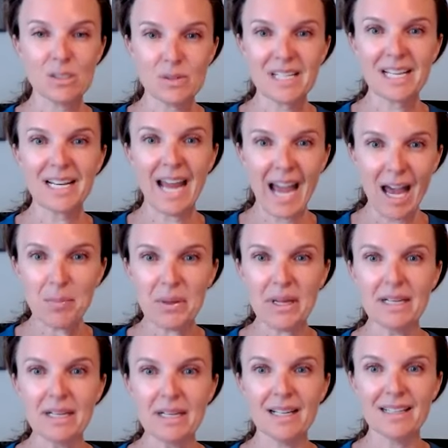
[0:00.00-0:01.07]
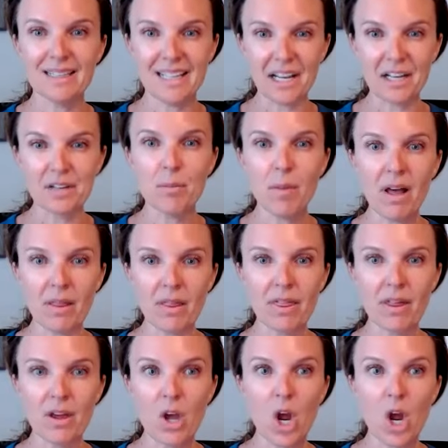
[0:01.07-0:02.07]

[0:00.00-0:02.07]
guess what's going to happen at the end of a month?